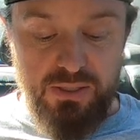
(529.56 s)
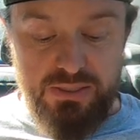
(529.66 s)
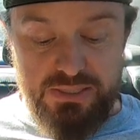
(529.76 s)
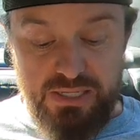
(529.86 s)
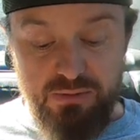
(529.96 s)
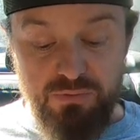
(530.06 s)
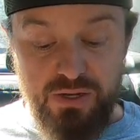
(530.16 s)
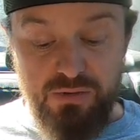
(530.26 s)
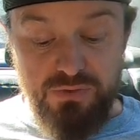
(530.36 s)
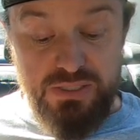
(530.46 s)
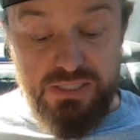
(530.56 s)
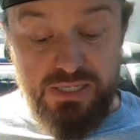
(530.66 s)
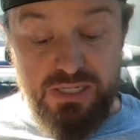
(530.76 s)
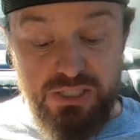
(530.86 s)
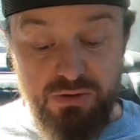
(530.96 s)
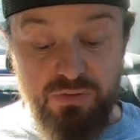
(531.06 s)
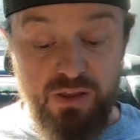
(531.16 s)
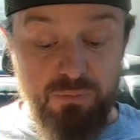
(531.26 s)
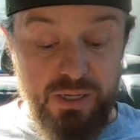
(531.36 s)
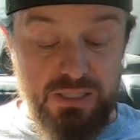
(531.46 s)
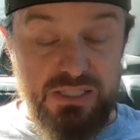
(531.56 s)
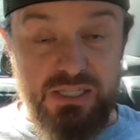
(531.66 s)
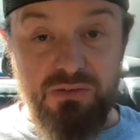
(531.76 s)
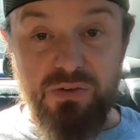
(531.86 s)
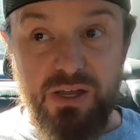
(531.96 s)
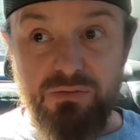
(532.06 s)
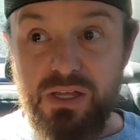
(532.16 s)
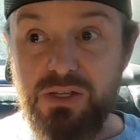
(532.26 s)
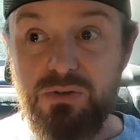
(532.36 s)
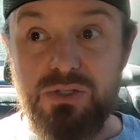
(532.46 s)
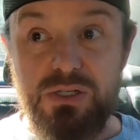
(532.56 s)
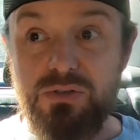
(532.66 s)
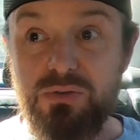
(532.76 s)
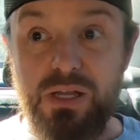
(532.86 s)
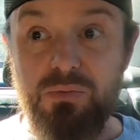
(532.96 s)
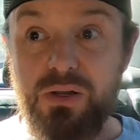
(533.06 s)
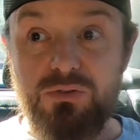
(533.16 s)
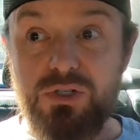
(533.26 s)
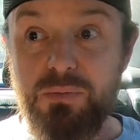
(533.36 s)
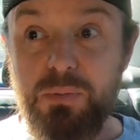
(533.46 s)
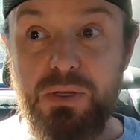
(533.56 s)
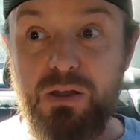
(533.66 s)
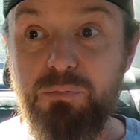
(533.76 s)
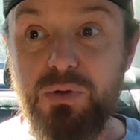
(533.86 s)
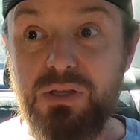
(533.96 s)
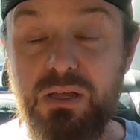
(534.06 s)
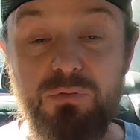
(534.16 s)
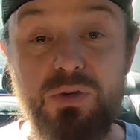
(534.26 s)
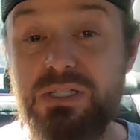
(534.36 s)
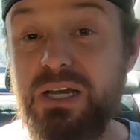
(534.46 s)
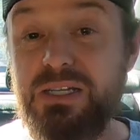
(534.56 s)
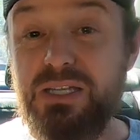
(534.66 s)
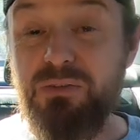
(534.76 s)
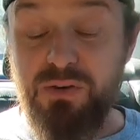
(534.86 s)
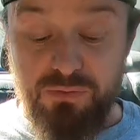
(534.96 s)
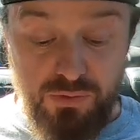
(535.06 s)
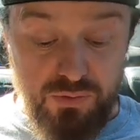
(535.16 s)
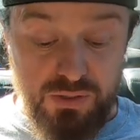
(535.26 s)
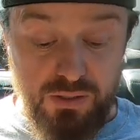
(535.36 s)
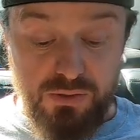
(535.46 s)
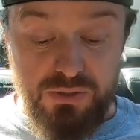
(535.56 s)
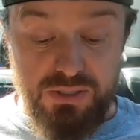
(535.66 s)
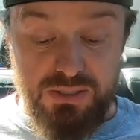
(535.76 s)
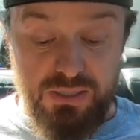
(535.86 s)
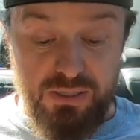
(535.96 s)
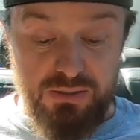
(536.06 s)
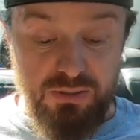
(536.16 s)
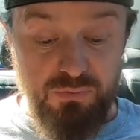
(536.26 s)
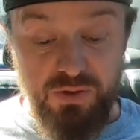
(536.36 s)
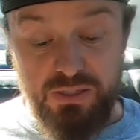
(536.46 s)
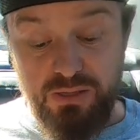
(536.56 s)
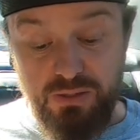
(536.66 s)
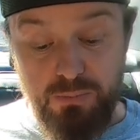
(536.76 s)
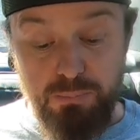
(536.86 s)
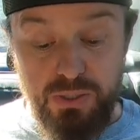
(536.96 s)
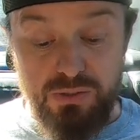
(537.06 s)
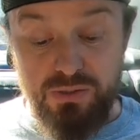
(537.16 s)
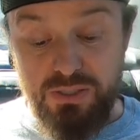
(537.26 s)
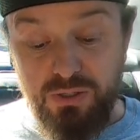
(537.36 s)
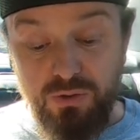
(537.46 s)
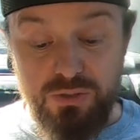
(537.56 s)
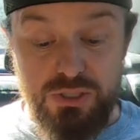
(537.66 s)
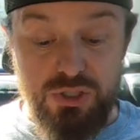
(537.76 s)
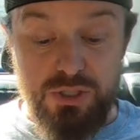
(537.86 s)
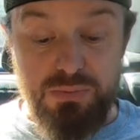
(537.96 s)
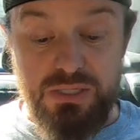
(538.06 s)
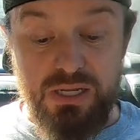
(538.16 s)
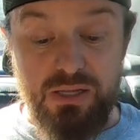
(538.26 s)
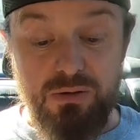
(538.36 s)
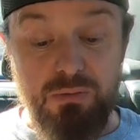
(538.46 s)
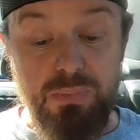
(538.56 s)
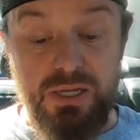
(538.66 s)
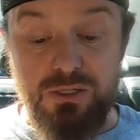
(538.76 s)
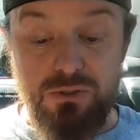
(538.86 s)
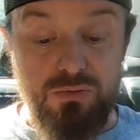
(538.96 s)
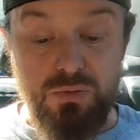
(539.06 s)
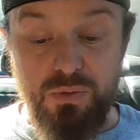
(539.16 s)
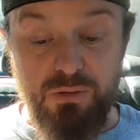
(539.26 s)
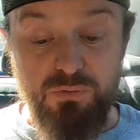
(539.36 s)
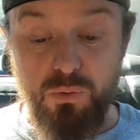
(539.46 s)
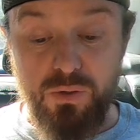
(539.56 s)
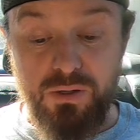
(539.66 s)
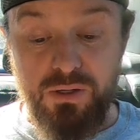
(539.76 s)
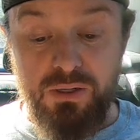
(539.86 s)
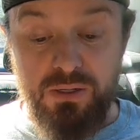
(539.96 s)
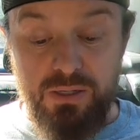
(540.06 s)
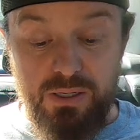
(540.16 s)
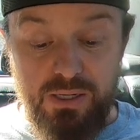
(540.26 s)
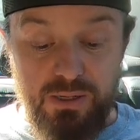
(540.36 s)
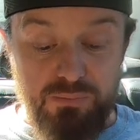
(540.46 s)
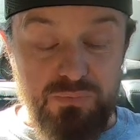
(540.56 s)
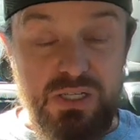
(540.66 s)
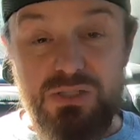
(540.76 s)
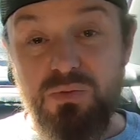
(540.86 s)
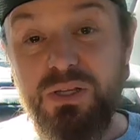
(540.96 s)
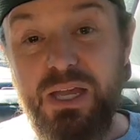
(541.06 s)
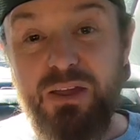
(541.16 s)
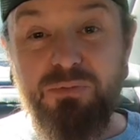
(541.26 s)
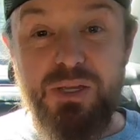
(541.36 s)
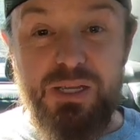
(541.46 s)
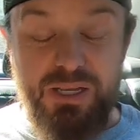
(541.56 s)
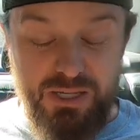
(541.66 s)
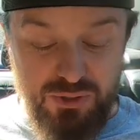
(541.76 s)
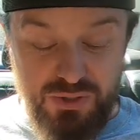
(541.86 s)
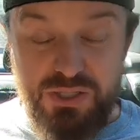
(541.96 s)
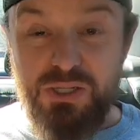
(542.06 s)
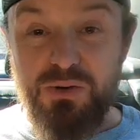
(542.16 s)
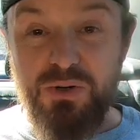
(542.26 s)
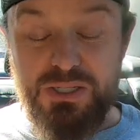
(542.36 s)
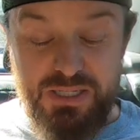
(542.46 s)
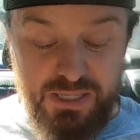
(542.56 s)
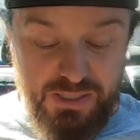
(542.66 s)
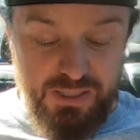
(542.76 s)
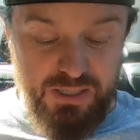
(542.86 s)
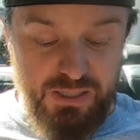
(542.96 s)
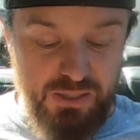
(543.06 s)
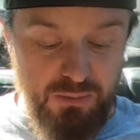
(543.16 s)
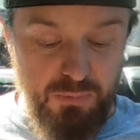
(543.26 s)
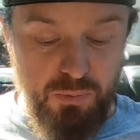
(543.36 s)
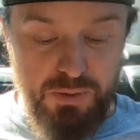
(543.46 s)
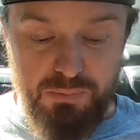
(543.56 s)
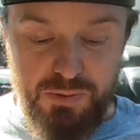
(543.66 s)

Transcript: Sand 5 to TIJ5 back to Sand 5, they usually do that round trip. I mean, I've booked that for as high as like $500. So the fact that they're bundling all these trips together and paying $224 doesn't really have me interested or excited in it at the moment.